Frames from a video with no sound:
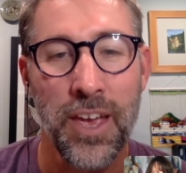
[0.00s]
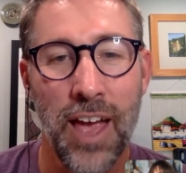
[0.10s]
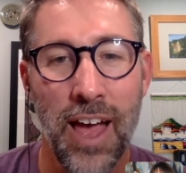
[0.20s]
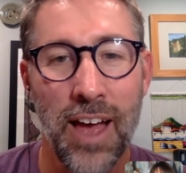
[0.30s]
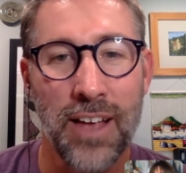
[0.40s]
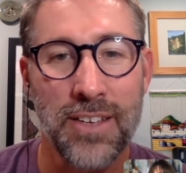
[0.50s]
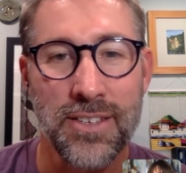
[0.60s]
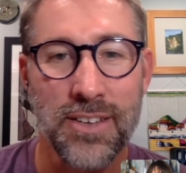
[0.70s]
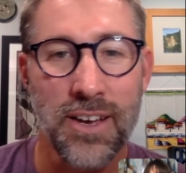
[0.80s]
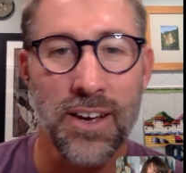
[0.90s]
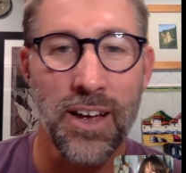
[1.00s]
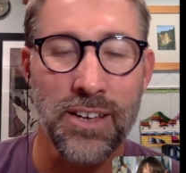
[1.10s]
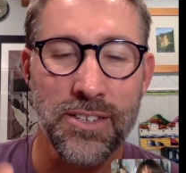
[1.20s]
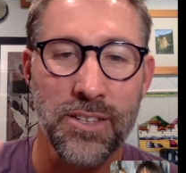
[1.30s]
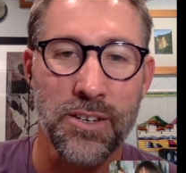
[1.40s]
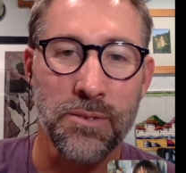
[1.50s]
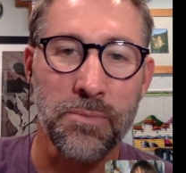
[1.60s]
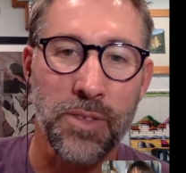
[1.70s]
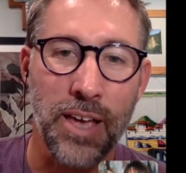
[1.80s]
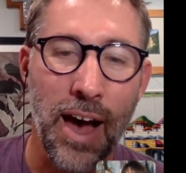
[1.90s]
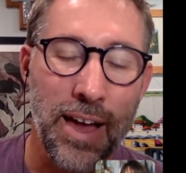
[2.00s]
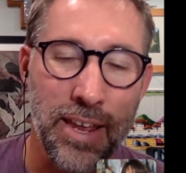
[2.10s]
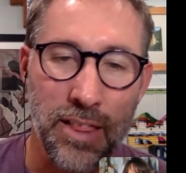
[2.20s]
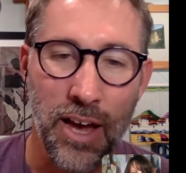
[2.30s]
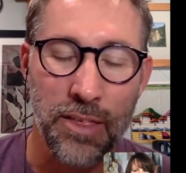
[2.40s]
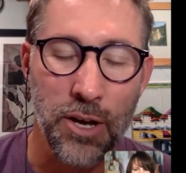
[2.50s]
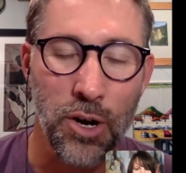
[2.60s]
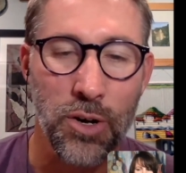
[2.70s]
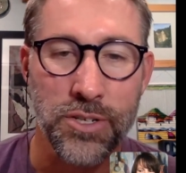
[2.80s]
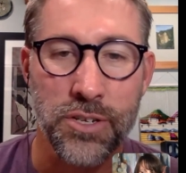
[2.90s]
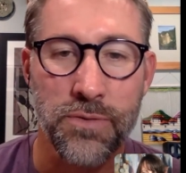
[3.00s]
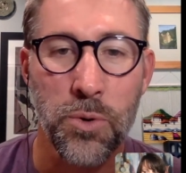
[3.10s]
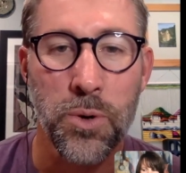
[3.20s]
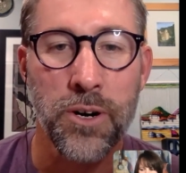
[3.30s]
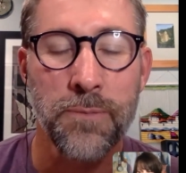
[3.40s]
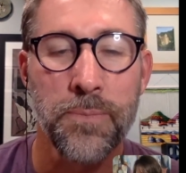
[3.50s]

as the guiding light that calls us forward.